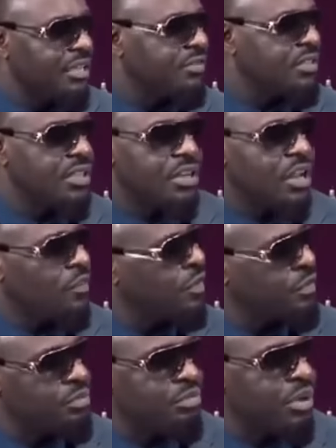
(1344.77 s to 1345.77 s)
it's the love
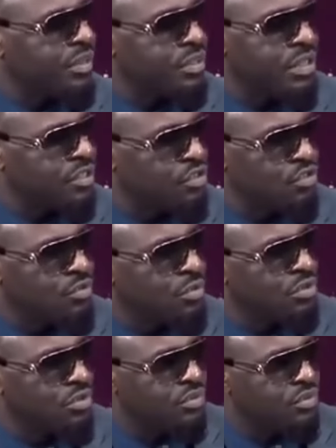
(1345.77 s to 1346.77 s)
of a mother that
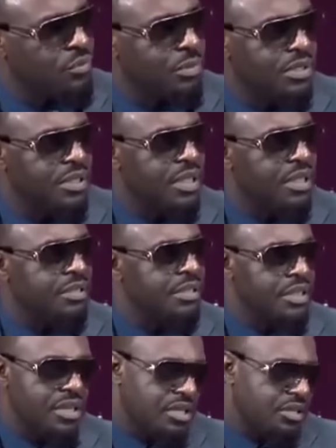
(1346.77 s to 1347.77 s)
drove me there.
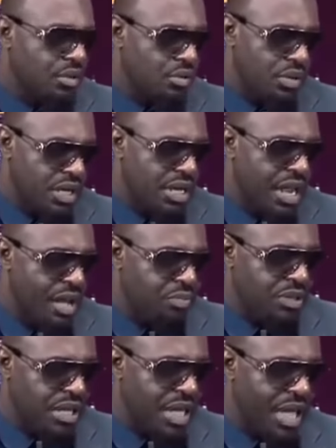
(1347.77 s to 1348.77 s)
So it
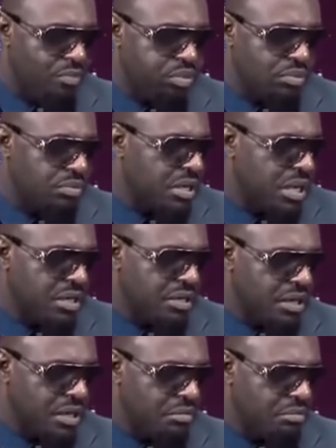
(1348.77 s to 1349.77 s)
happened,
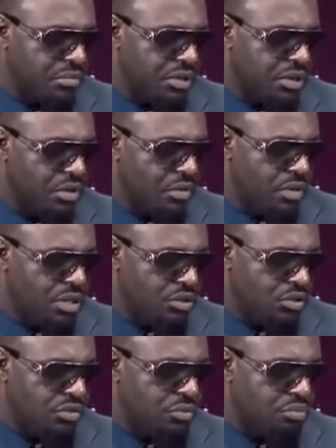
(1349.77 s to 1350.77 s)
and, you know,
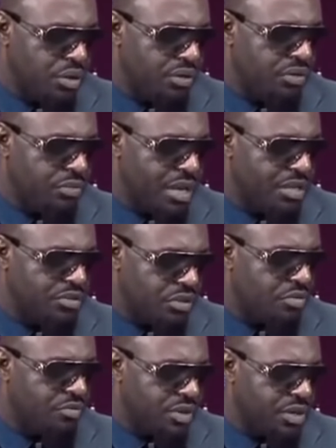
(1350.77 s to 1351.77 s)
it took the birth of my
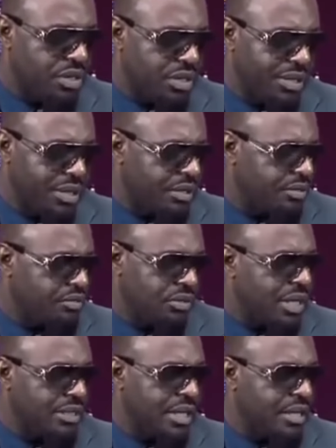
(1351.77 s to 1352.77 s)
son, really,
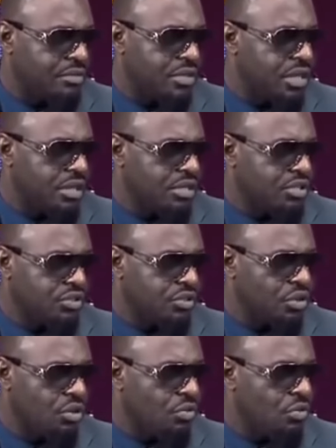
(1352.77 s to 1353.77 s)
to let that
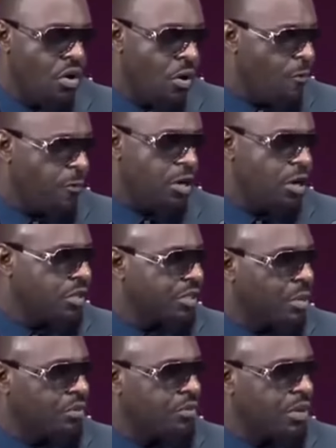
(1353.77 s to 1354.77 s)
issue go. For a long
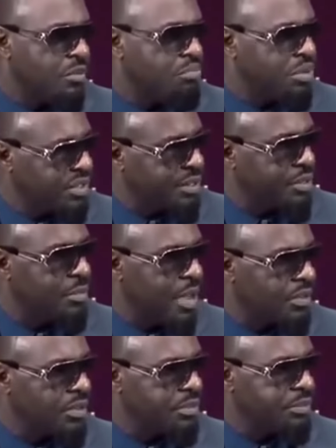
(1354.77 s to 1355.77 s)
time, I was very bitter
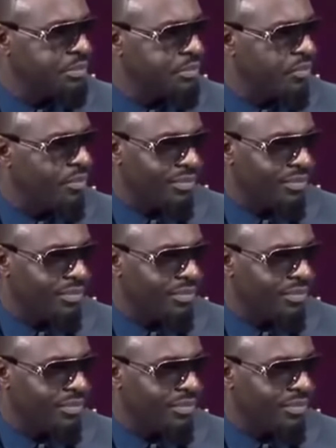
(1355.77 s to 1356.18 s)
about it.